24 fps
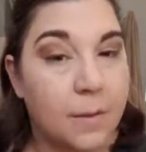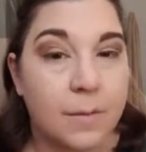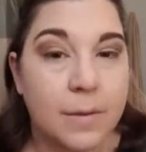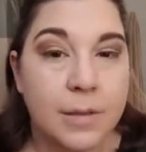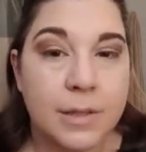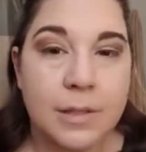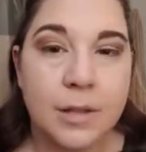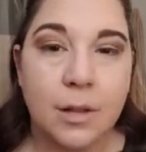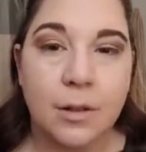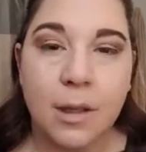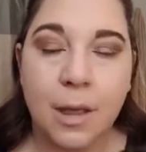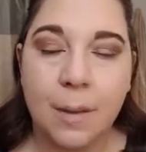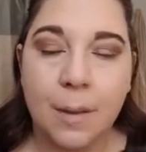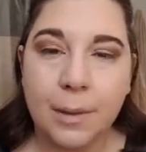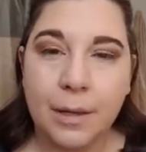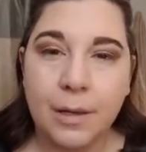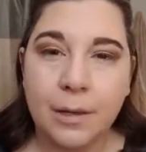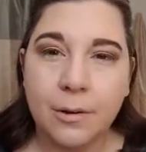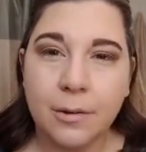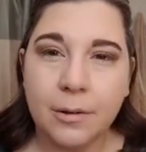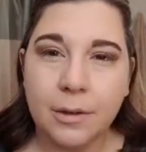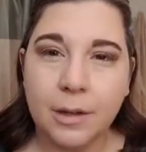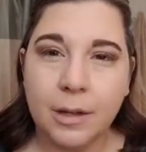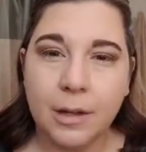So let me
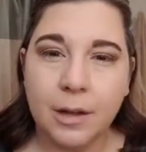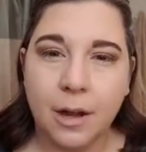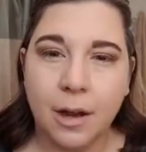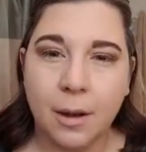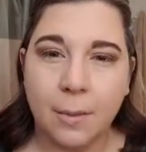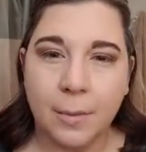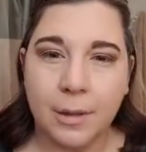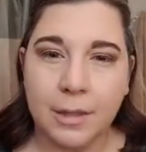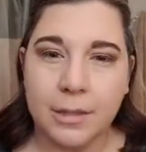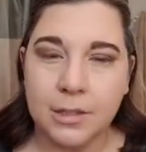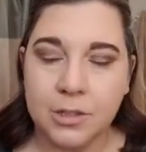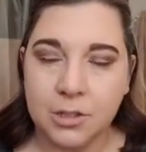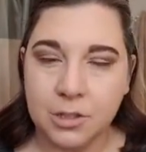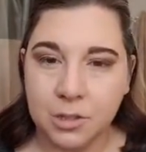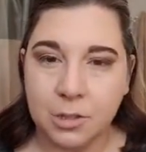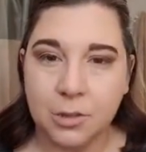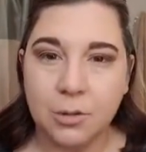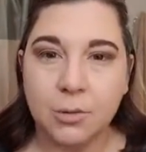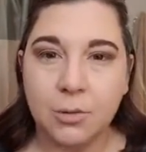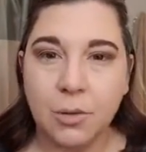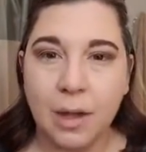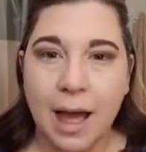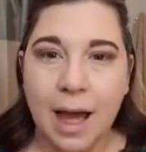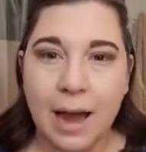know in the comments, do
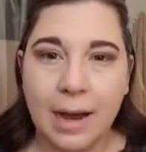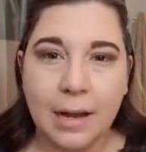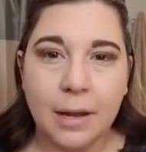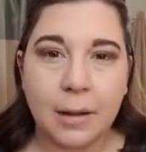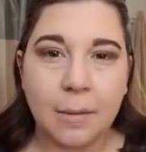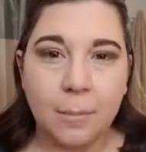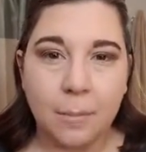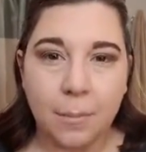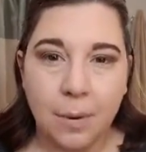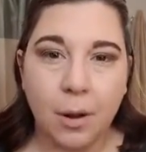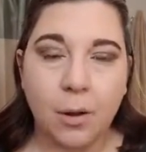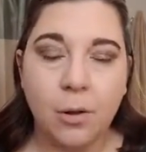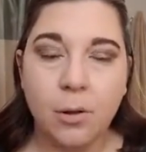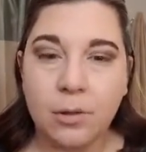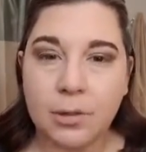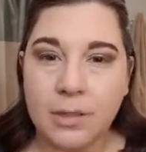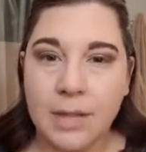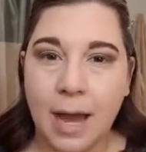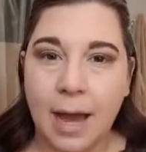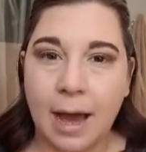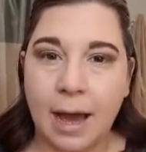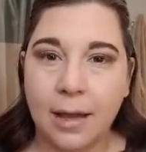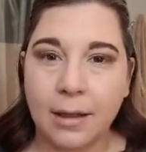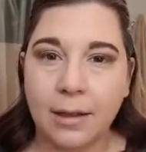you like a bold
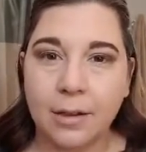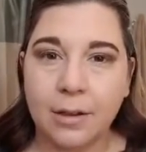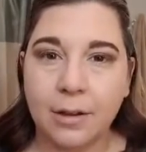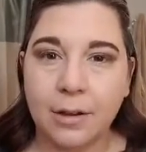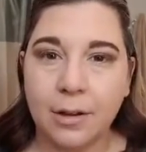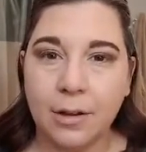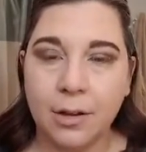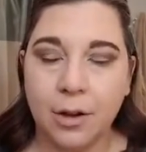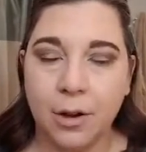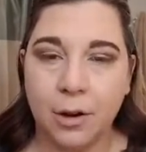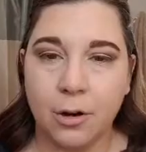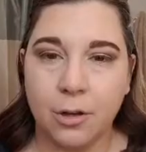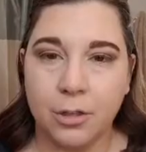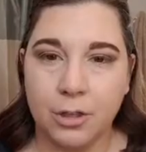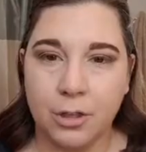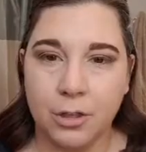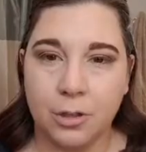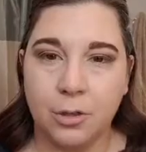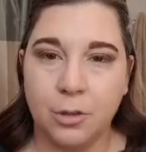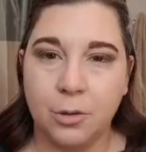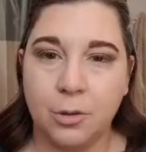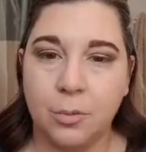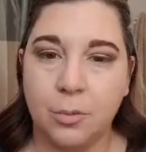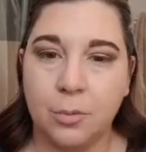eye look, or do
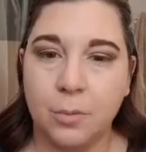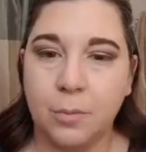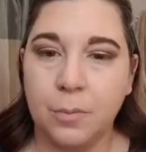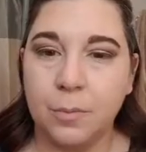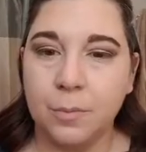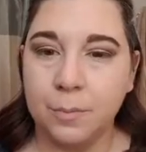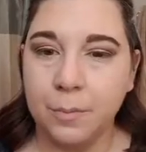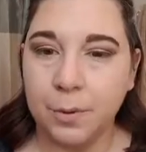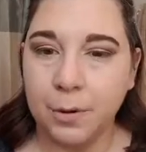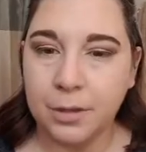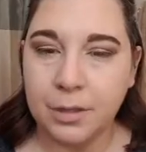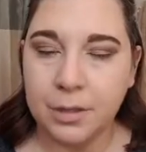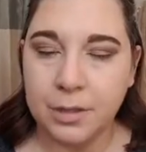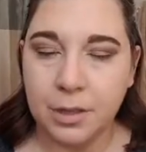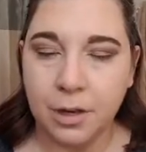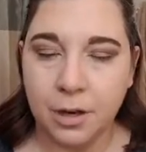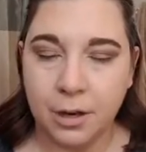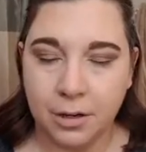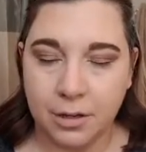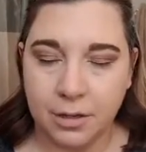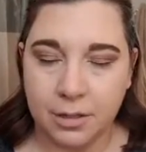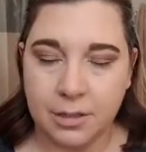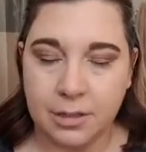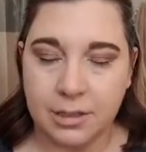you
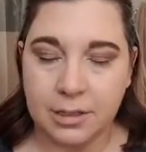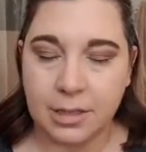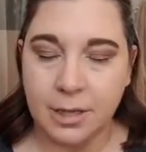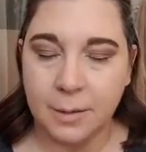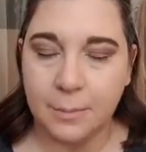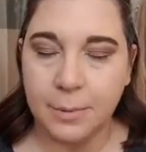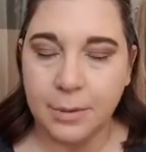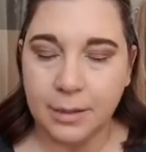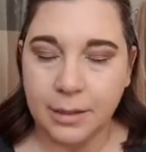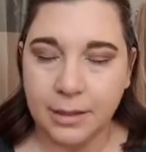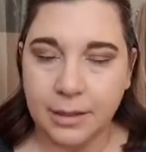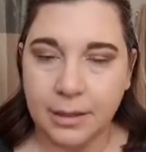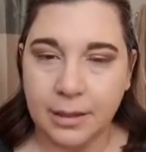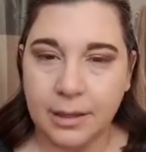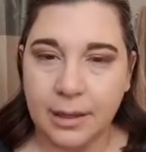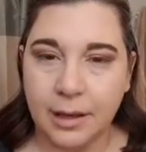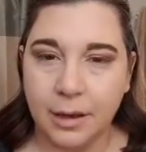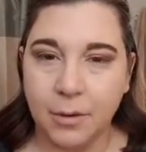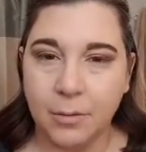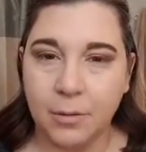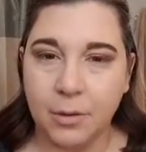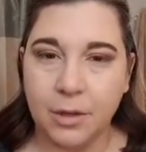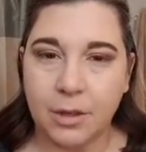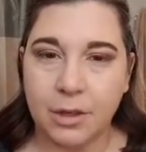typically
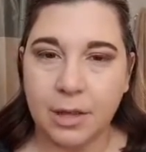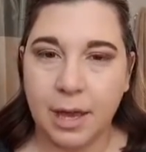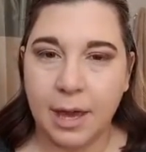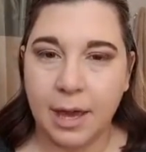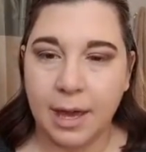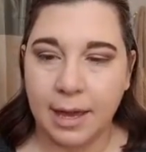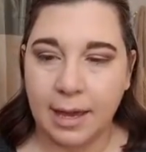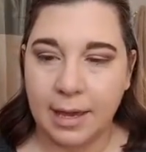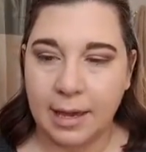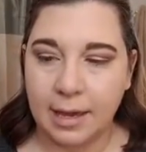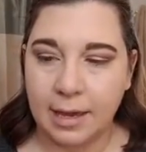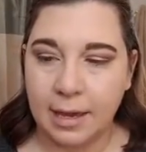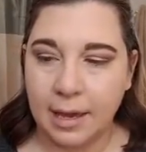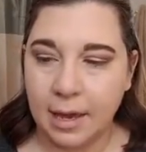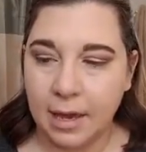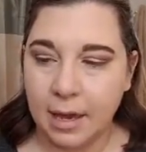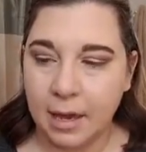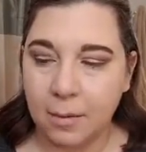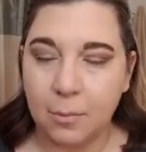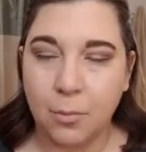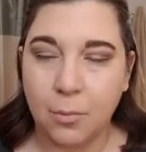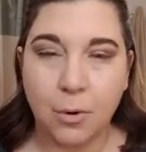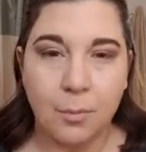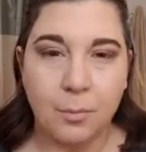go with a
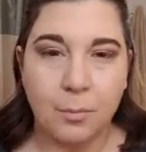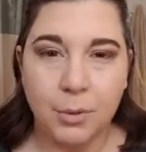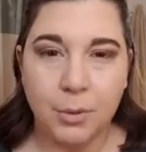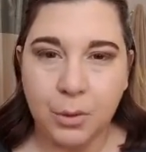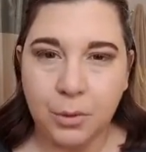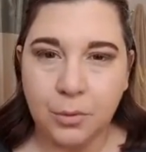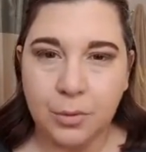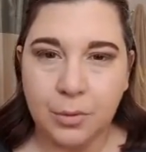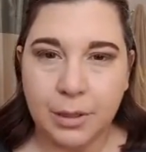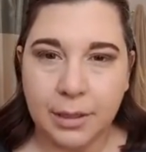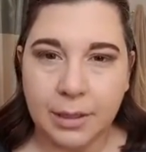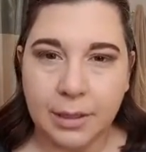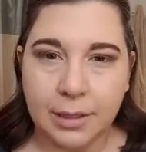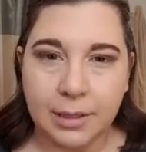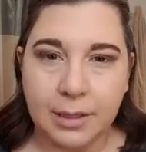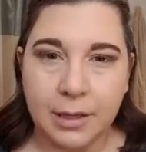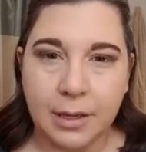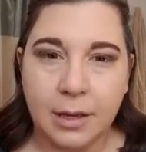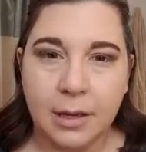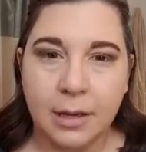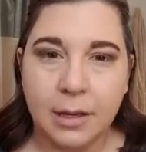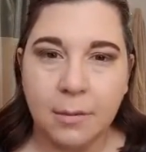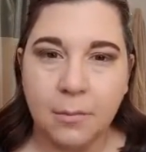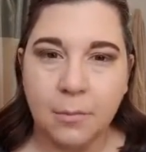more muted,
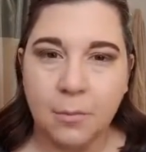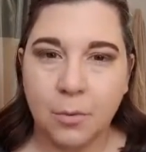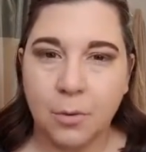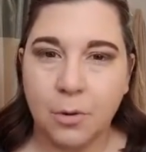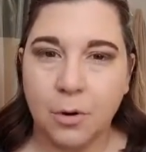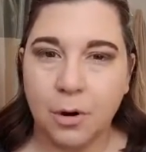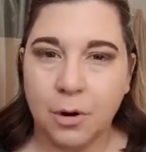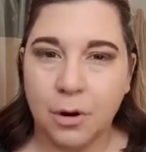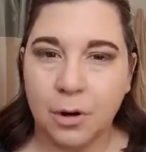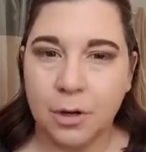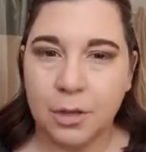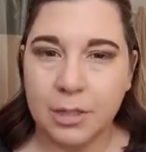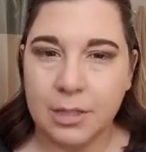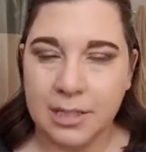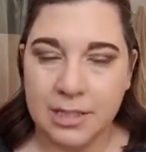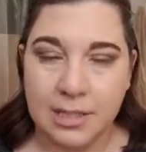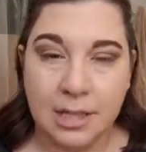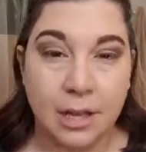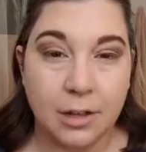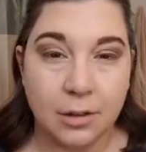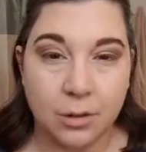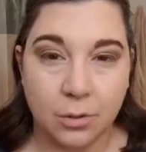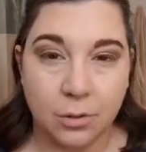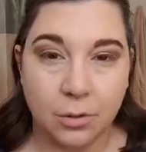more
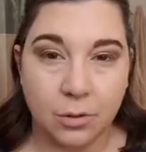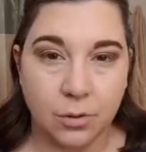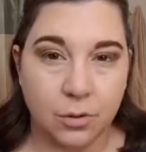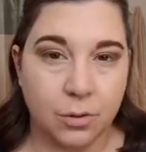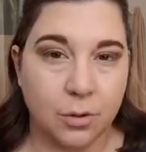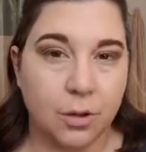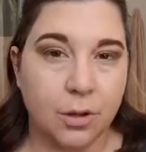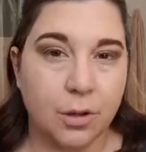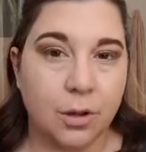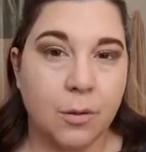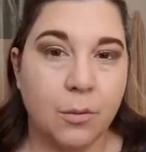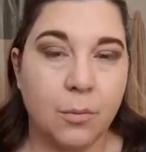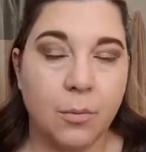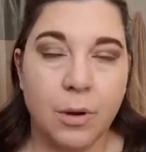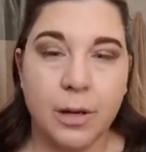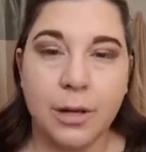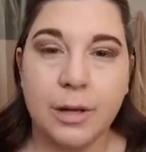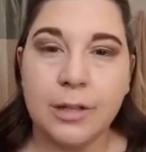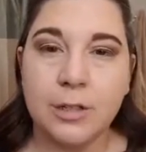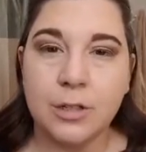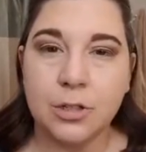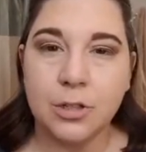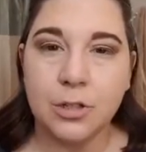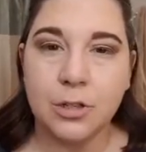subtle look? What
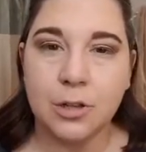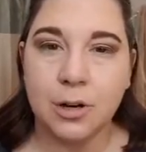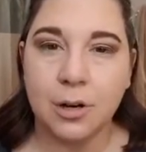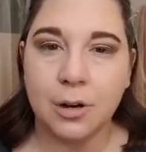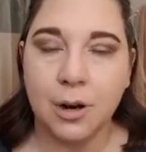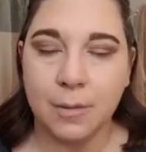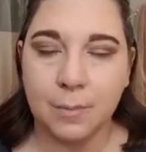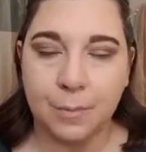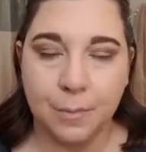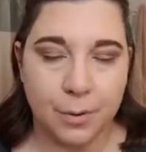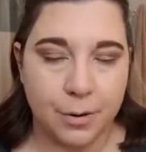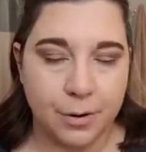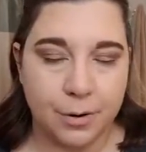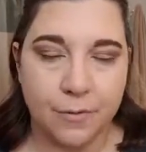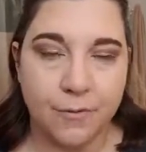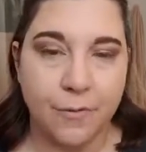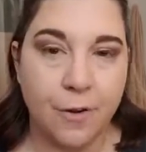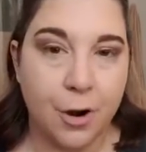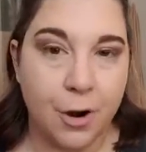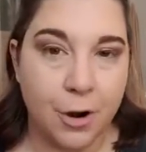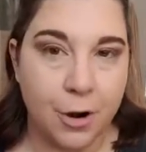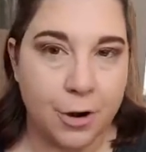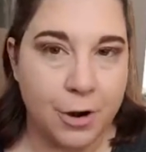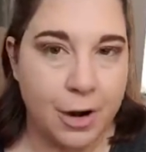is your
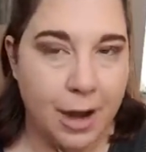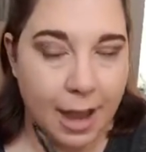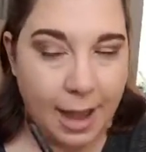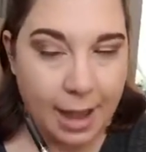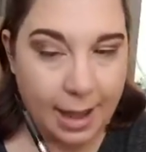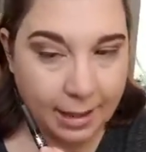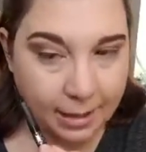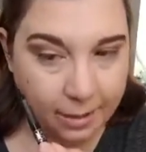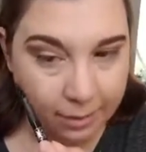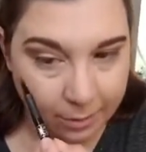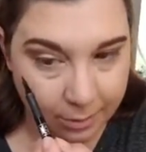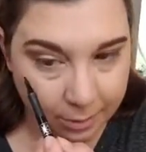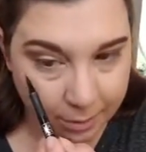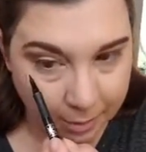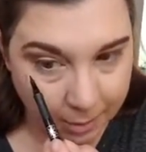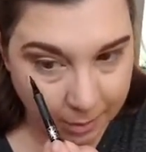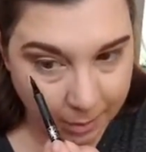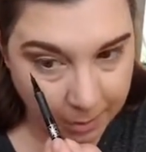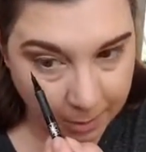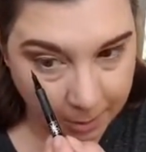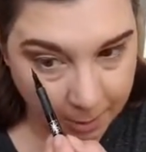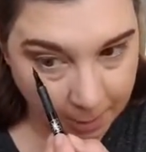preferred eye look?